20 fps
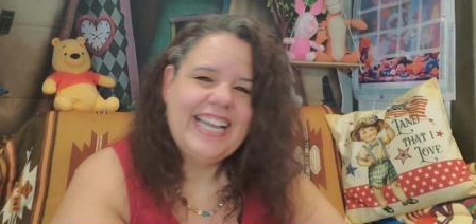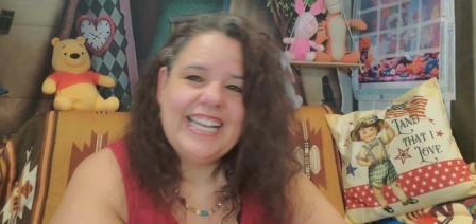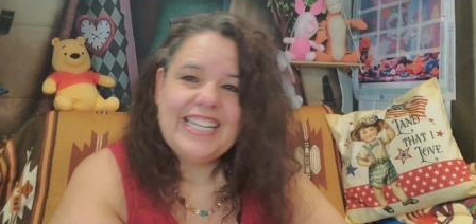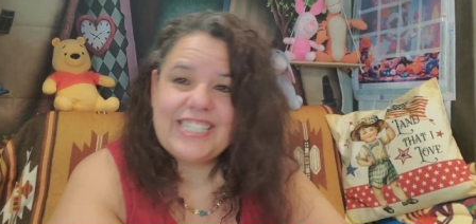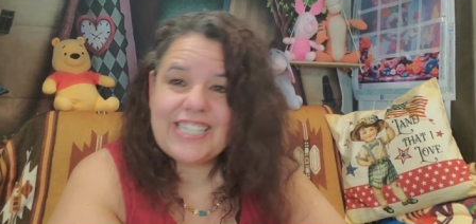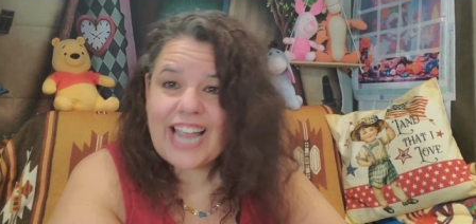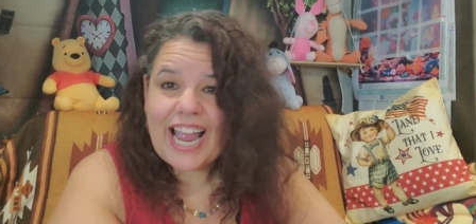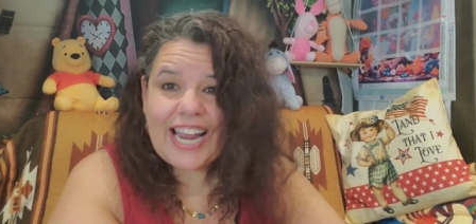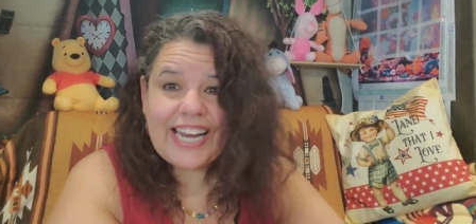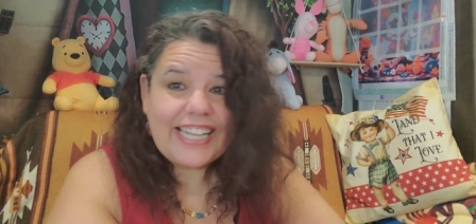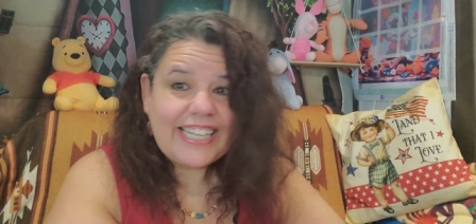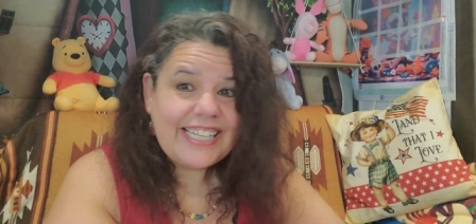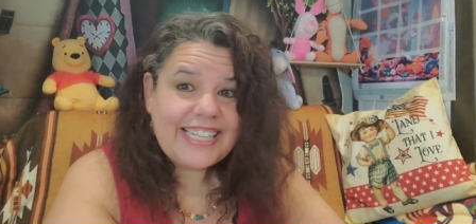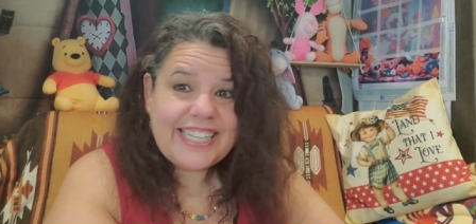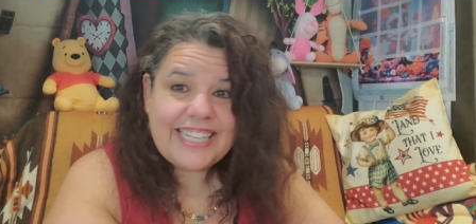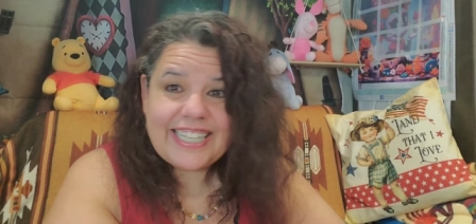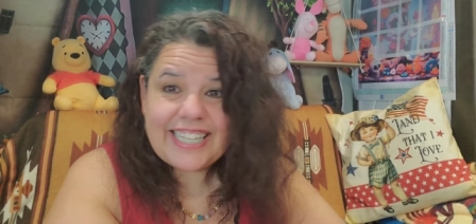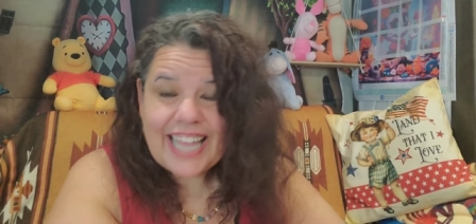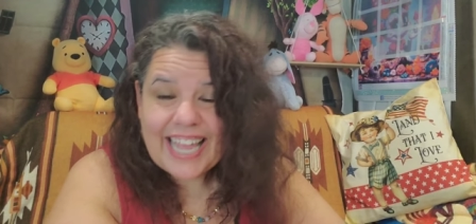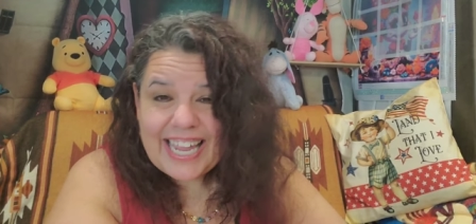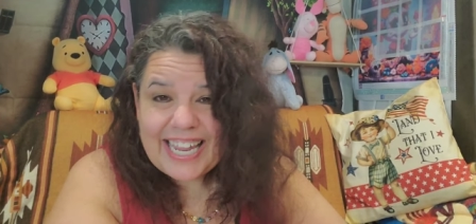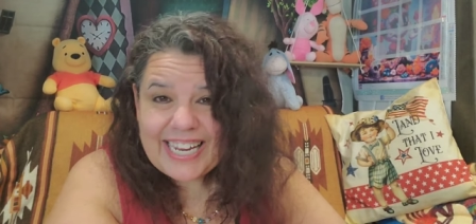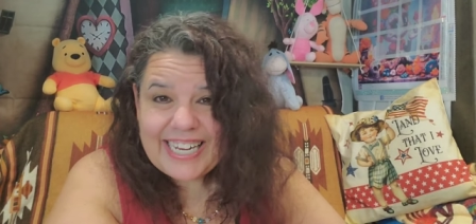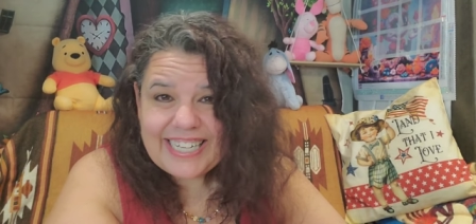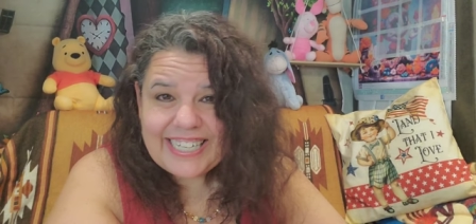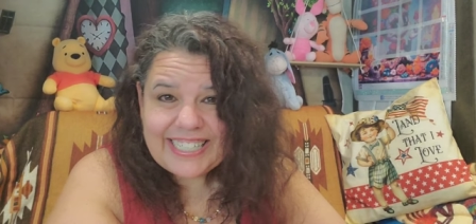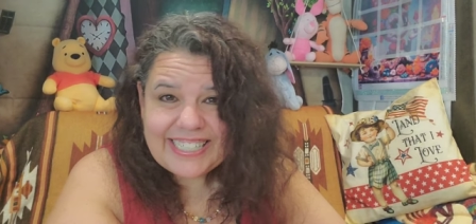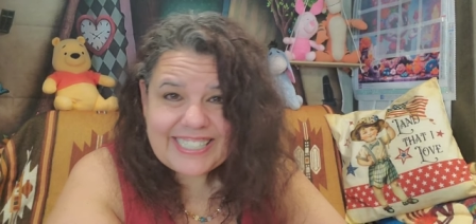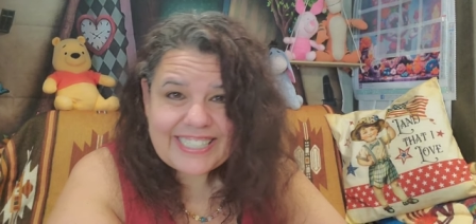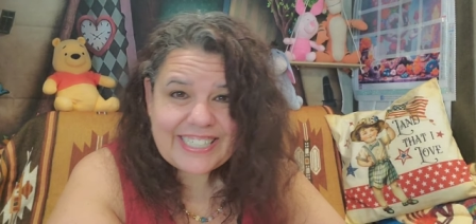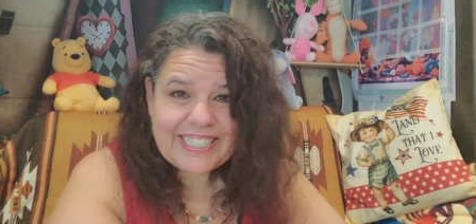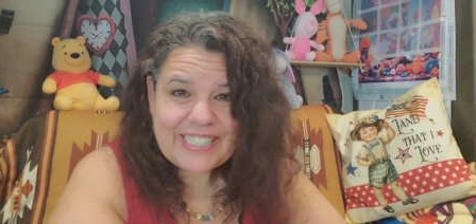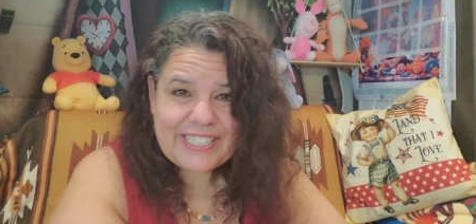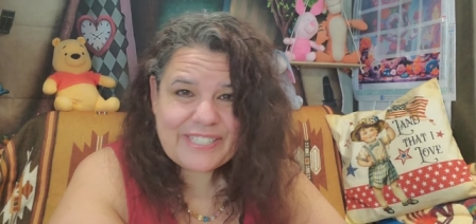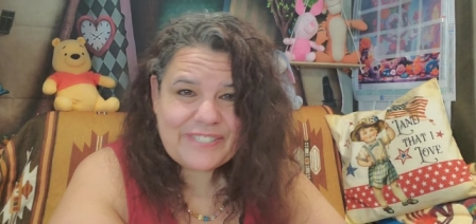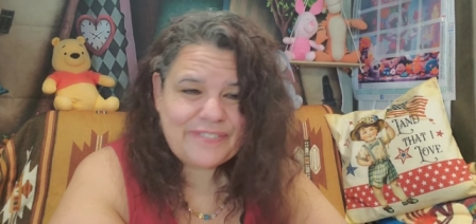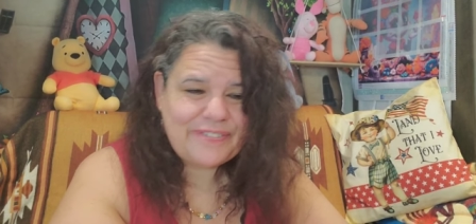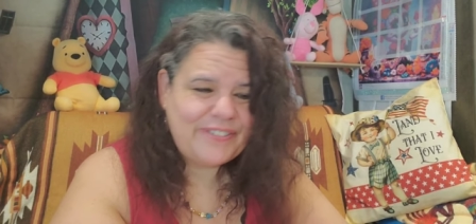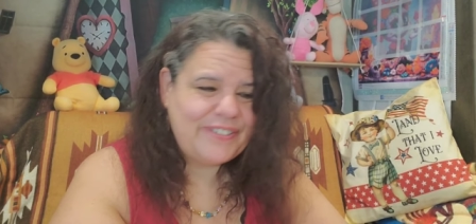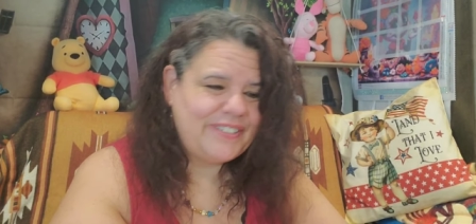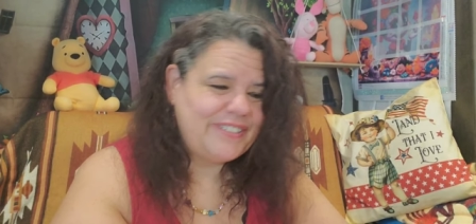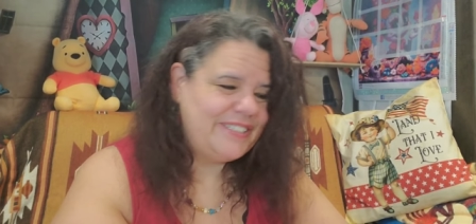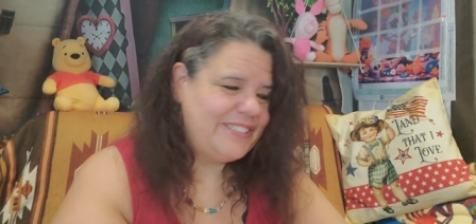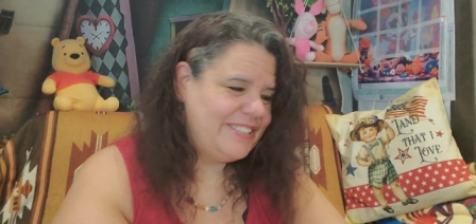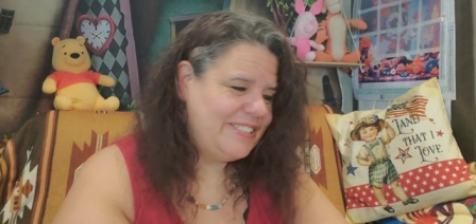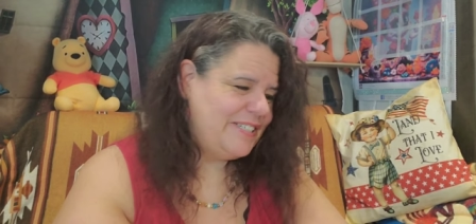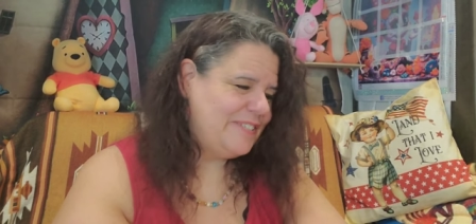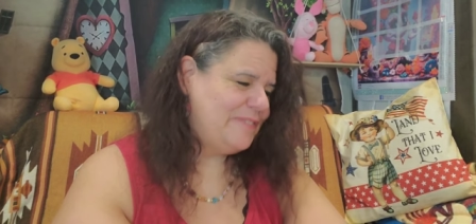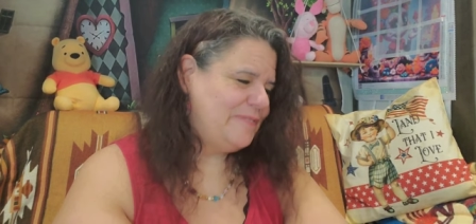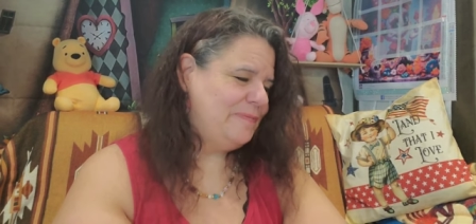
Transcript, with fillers: Shine a little light into this world.